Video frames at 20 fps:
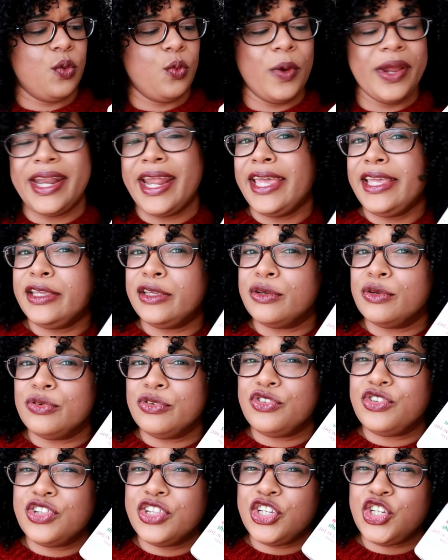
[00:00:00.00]
when I
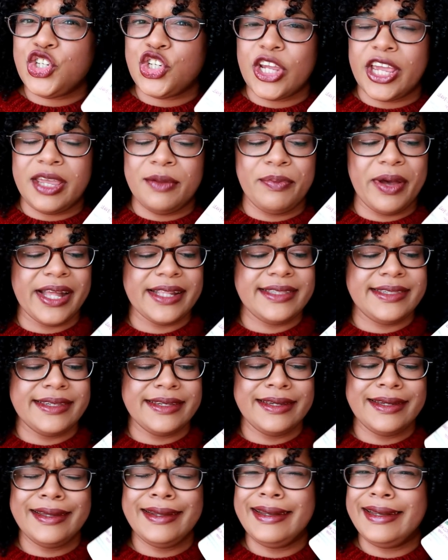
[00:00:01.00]
use the Shea
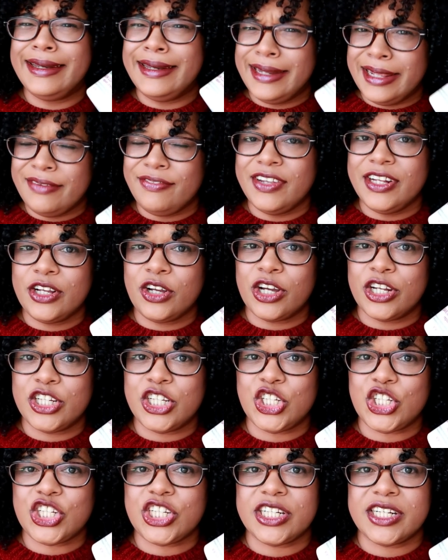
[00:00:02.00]
Butter leave-in
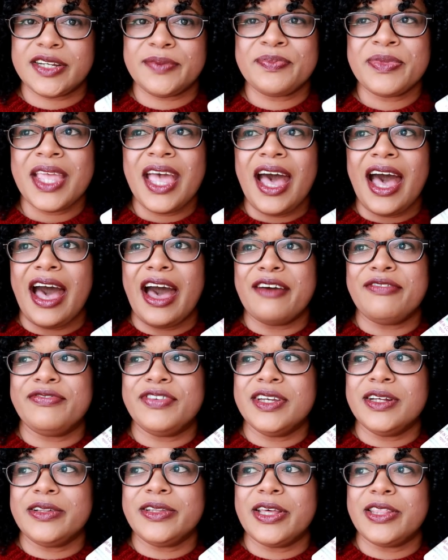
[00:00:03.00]
conditioner. I
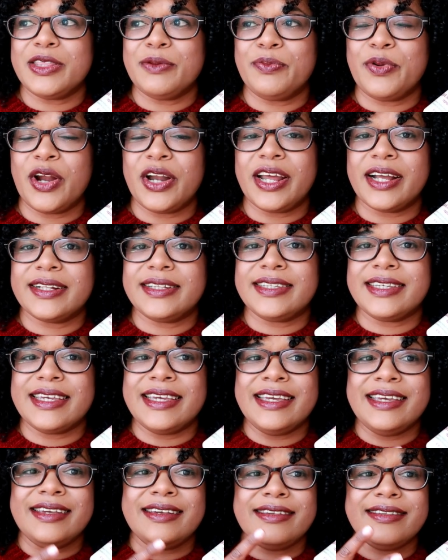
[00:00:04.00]
feel that the product
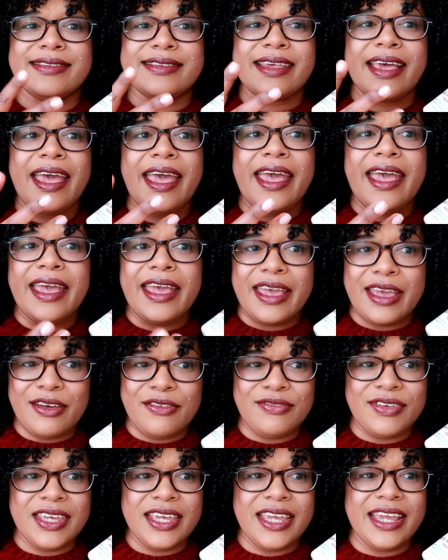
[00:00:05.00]
is
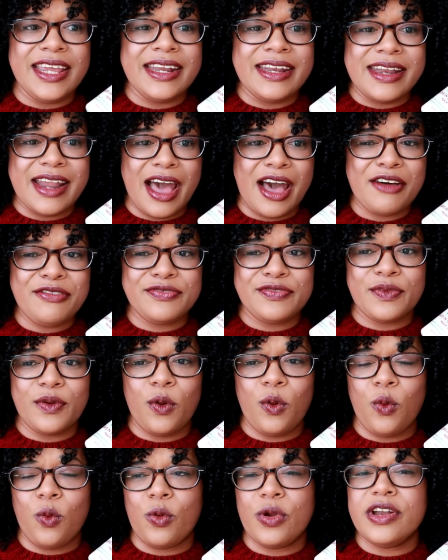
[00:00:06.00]
heavy enough
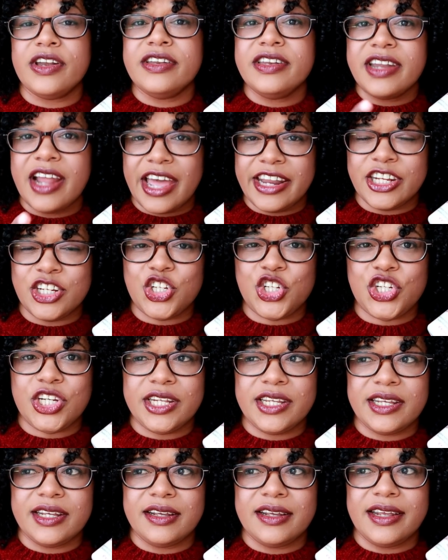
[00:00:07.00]
or
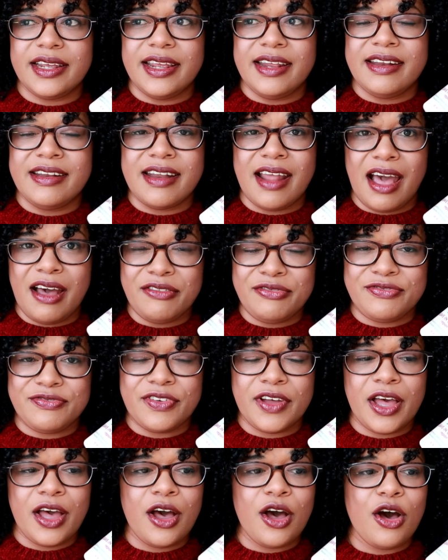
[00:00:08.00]
nourishing enough
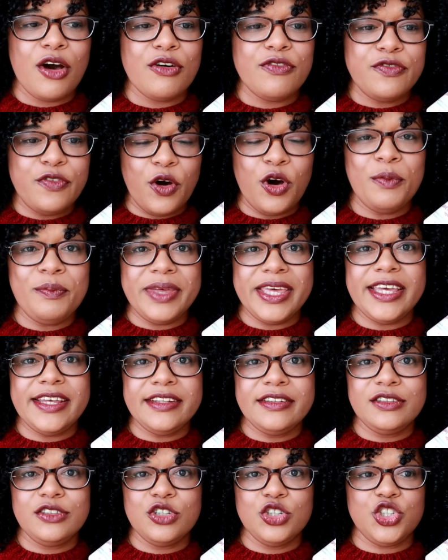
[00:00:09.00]
for
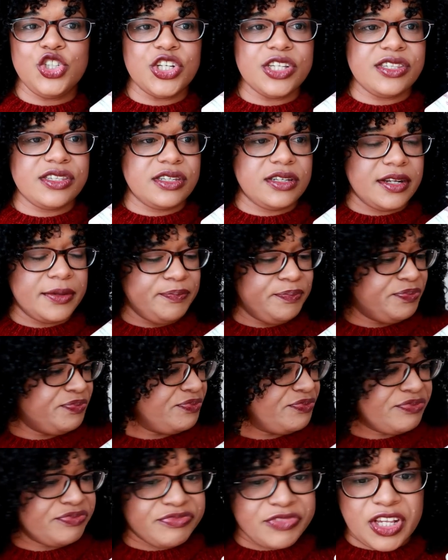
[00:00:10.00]
me to just
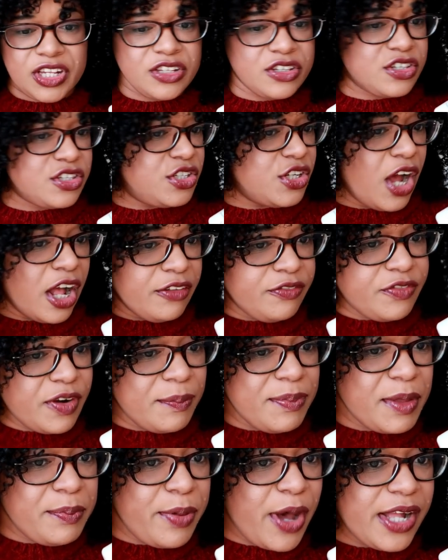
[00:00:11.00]
start
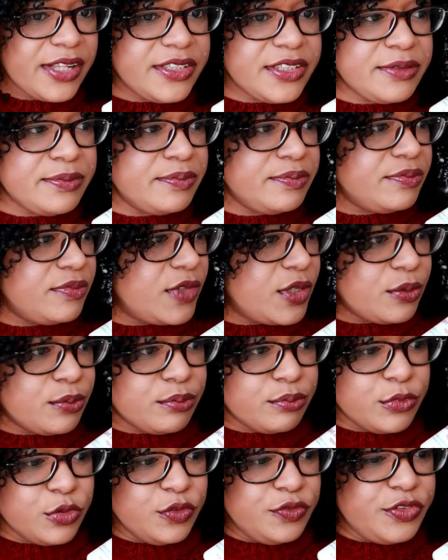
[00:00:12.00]
from the bottom,
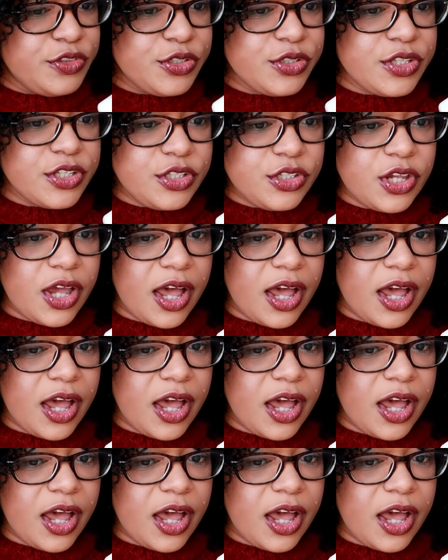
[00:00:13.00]
move to the